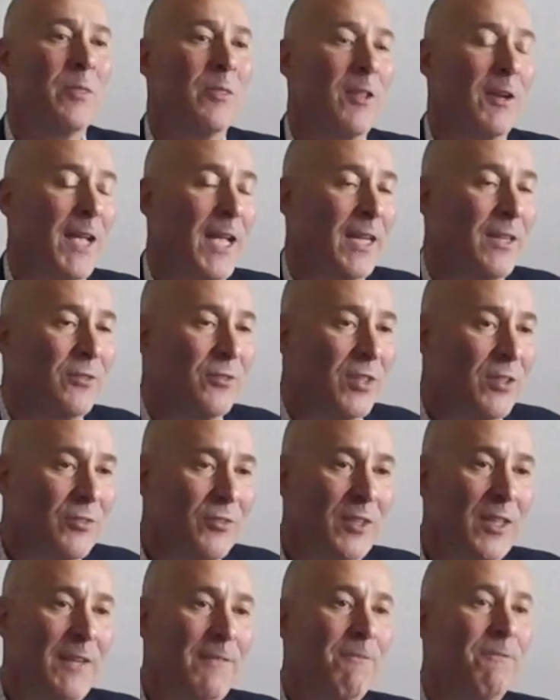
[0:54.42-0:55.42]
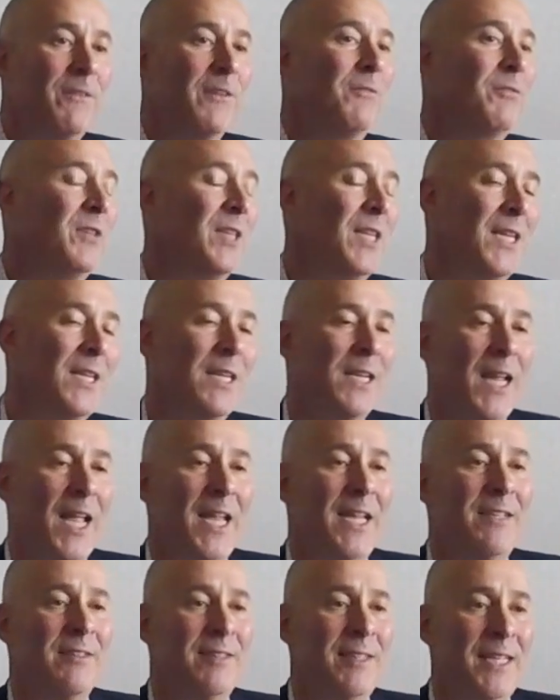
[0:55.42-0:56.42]
The existing 15 and
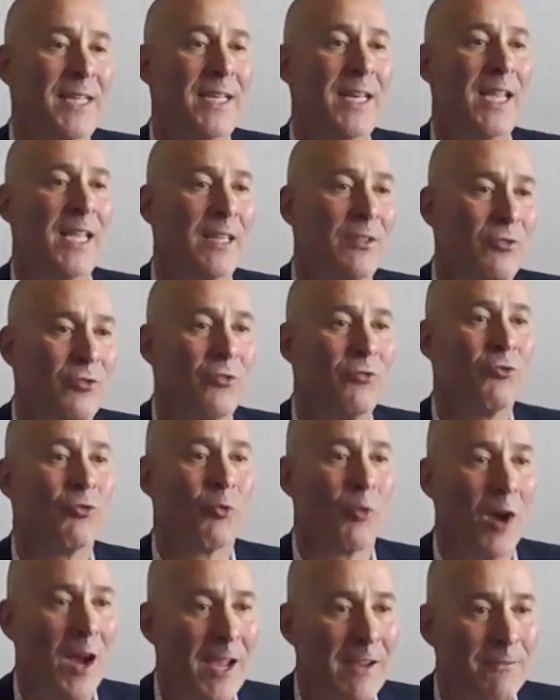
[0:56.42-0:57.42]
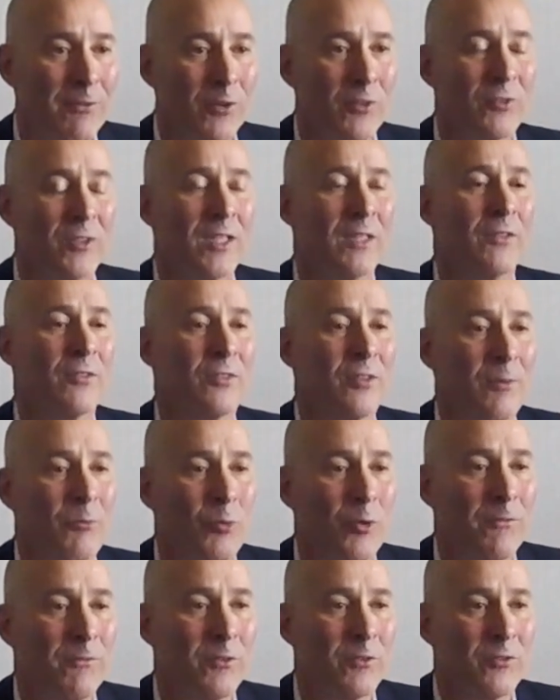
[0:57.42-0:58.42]
18-inch drivers in
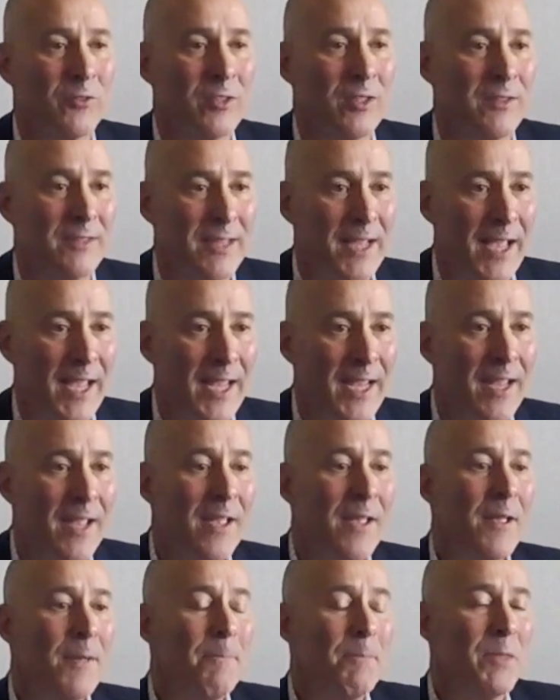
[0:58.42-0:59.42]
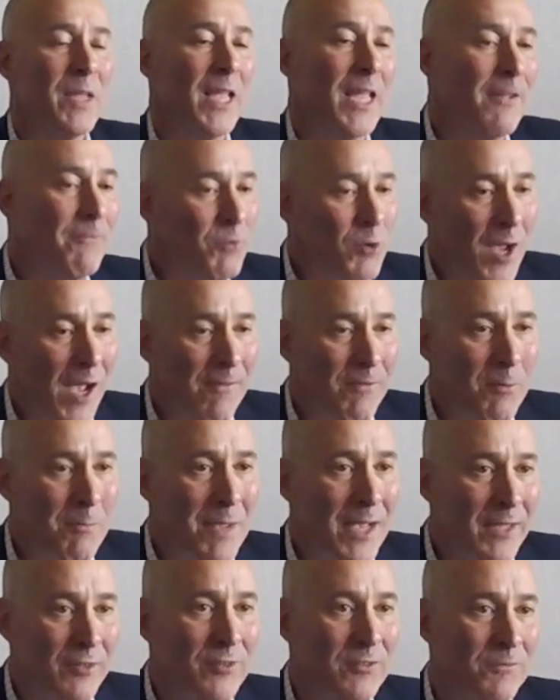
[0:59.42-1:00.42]
subwoofers today, if you have a
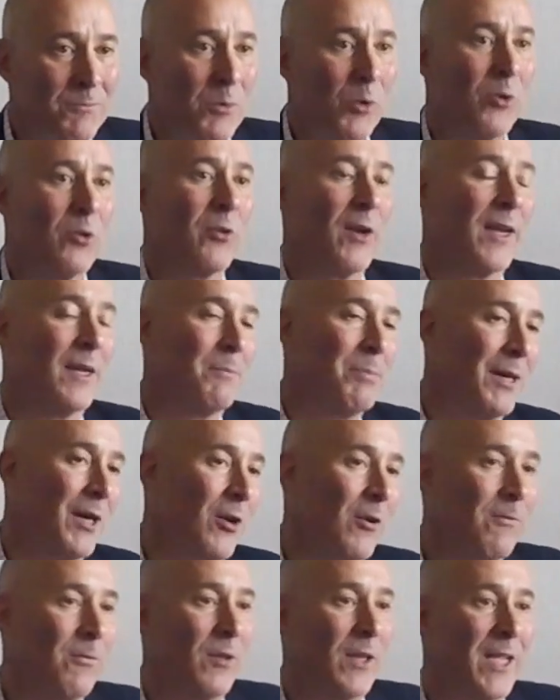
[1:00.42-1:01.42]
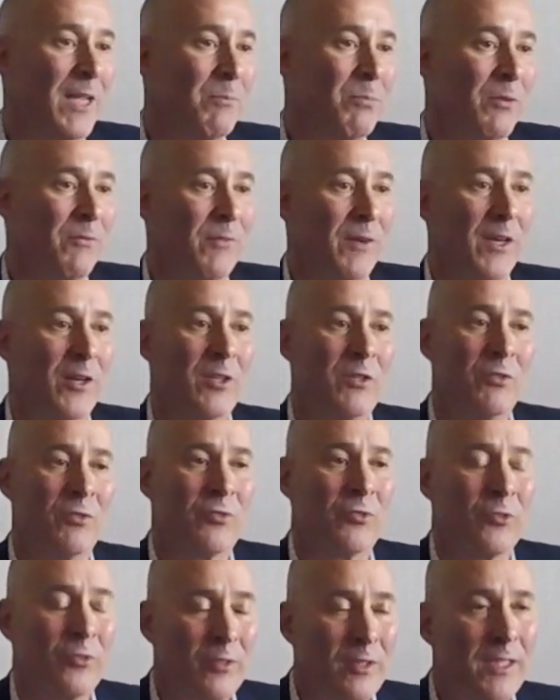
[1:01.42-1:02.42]
massive motor and a powerful amplifier, you
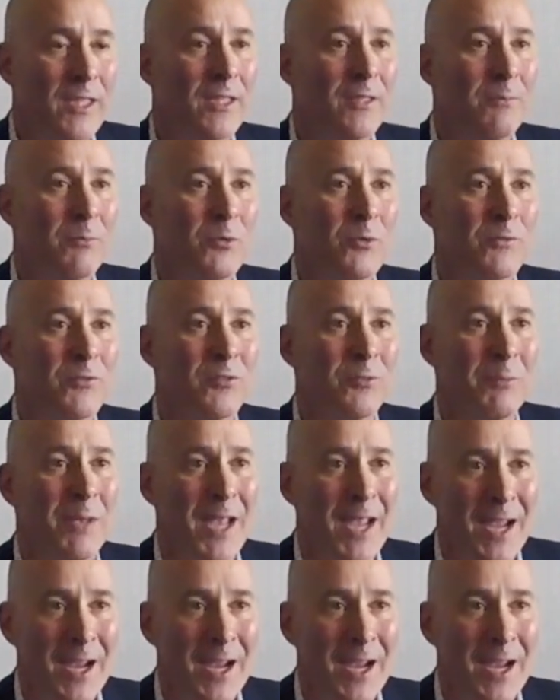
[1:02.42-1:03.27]
certainly can move some